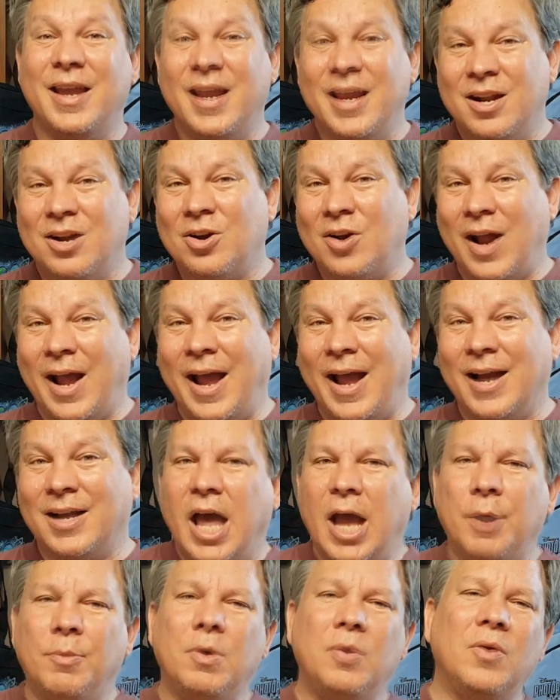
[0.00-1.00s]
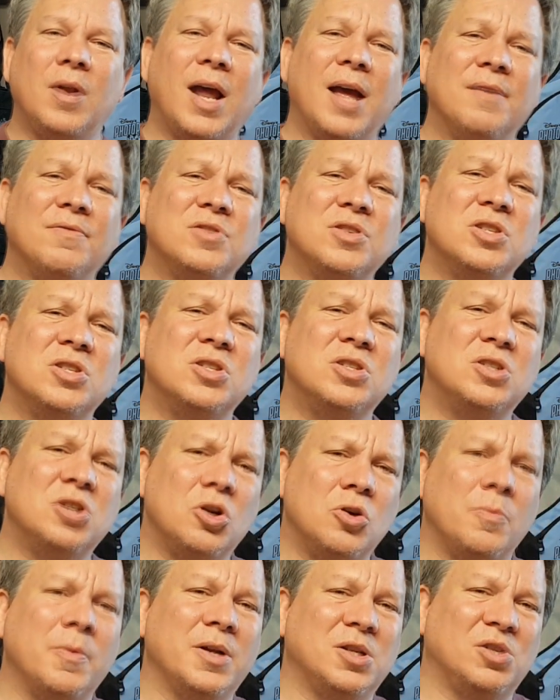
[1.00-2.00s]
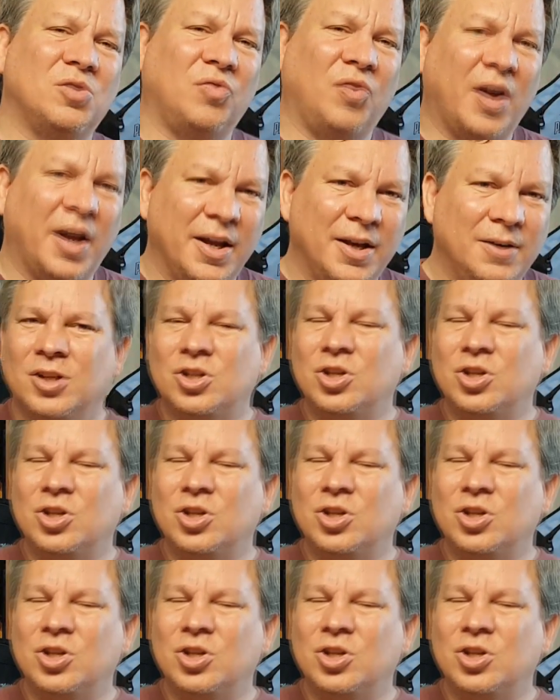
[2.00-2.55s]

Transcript: interact, and we would have so much fun.